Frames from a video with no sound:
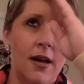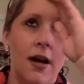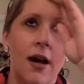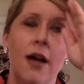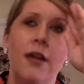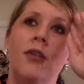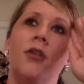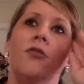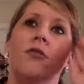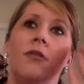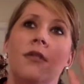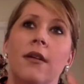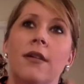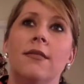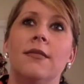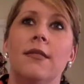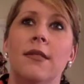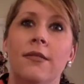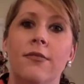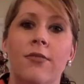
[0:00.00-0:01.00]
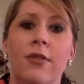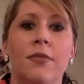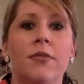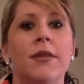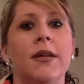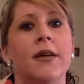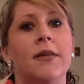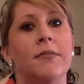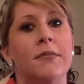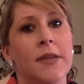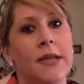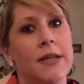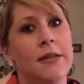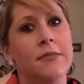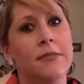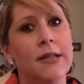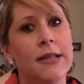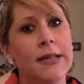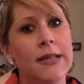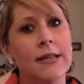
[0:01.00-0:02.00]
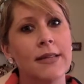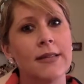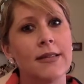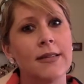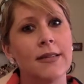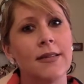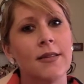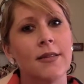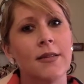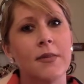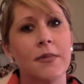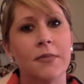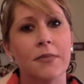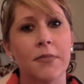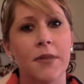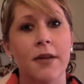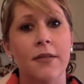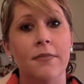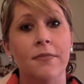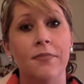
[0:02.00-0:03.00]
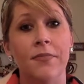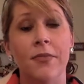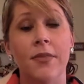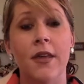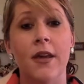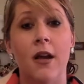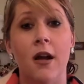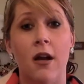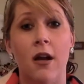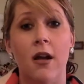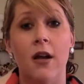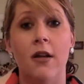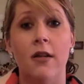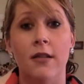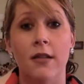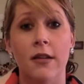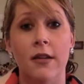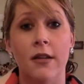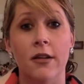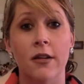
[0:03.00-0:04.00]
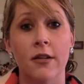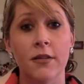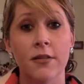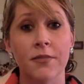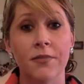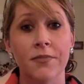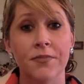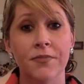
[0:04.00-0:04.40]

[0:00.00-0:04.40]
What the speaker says: I know they're not said from a mean place, but they are hard to hear.